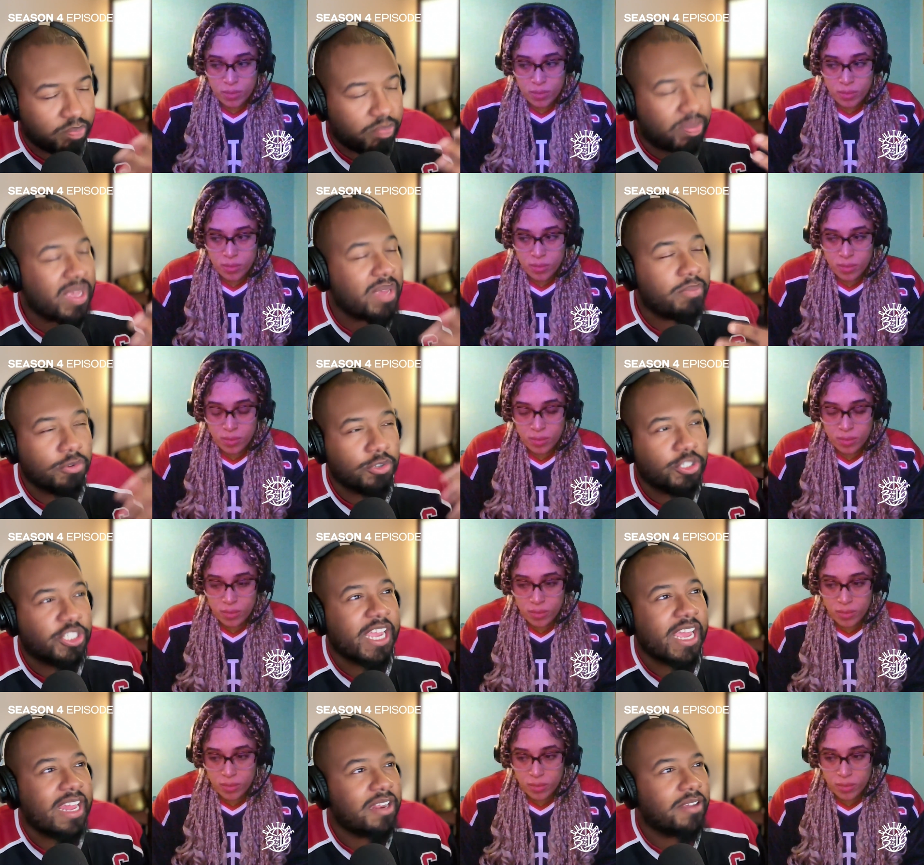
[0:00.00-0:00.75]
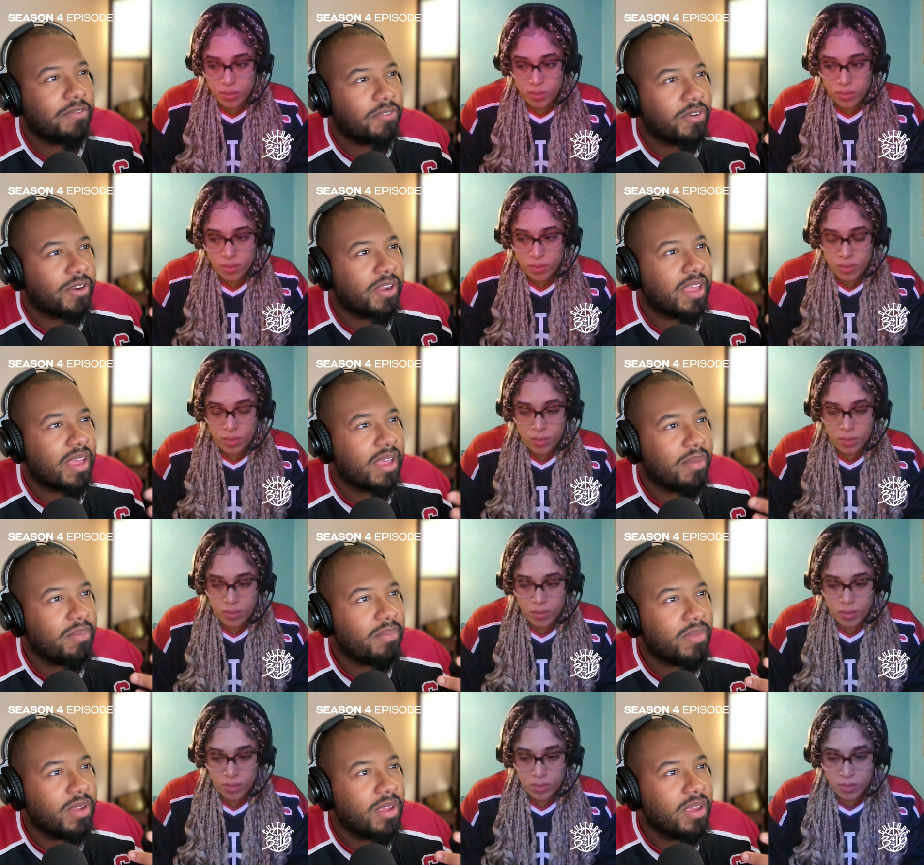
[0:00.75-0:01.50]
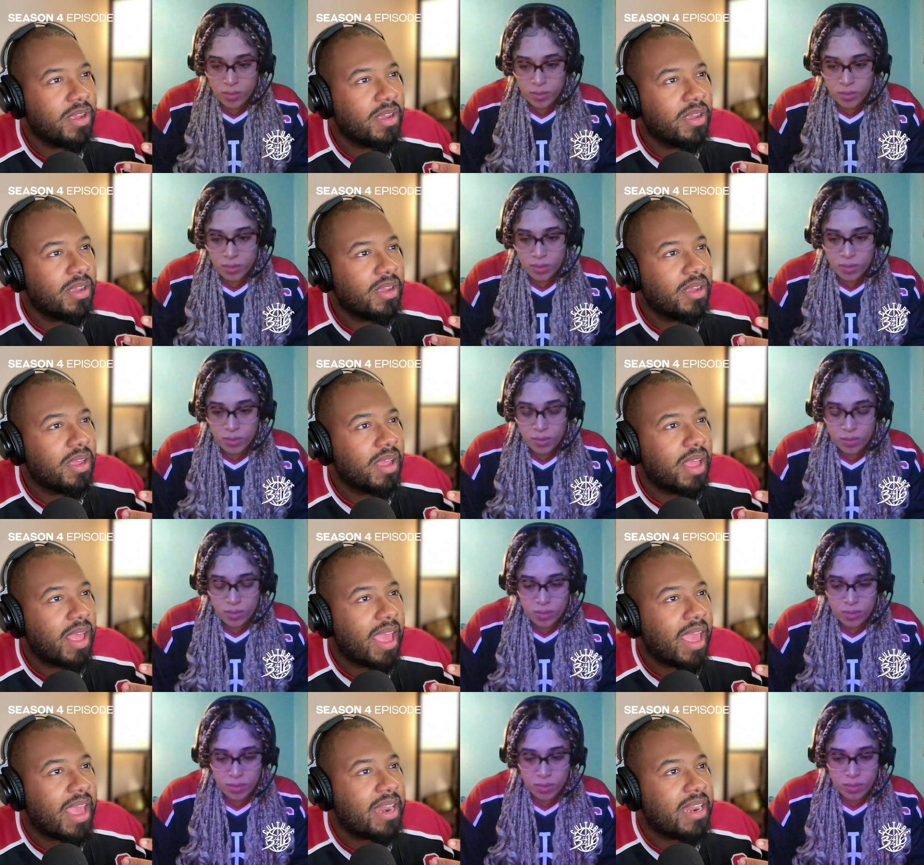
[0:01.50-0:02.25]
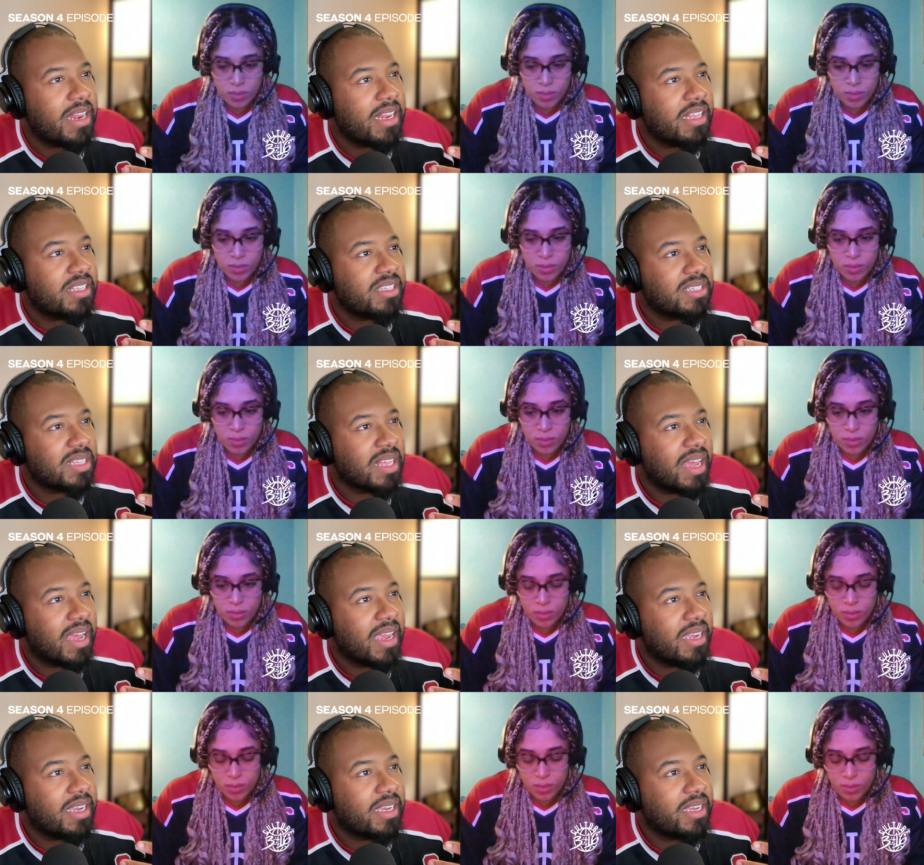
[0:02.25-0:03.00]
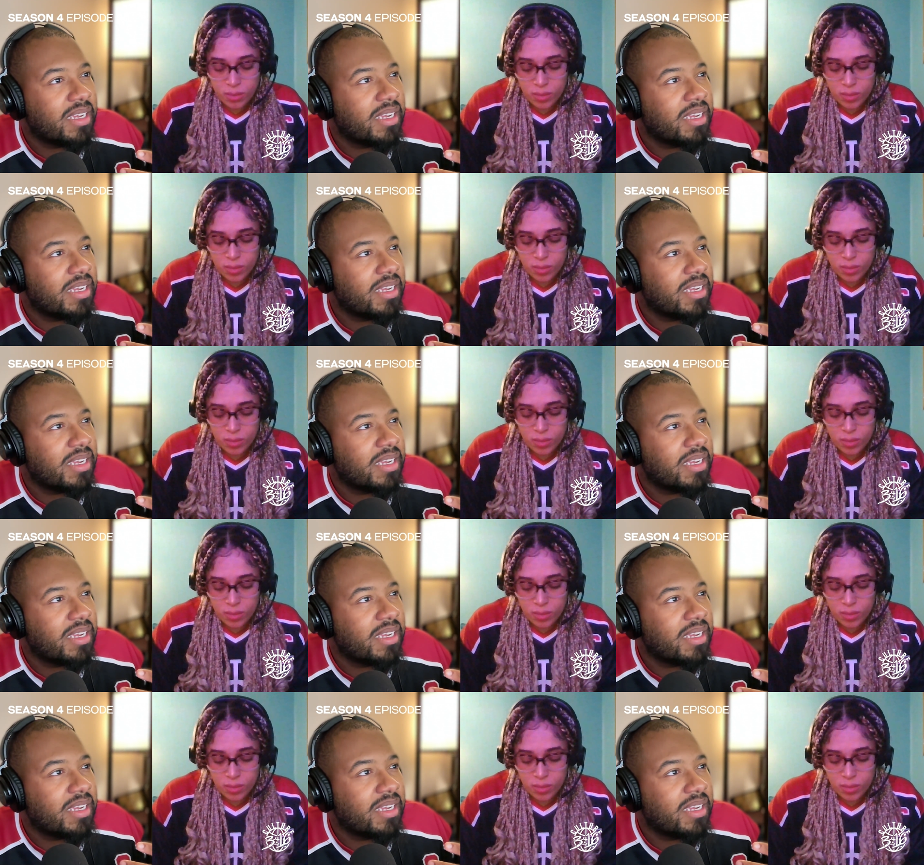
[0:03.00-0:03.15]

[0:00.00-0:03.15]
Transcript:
Speaker 1: people chanting for him and then it's like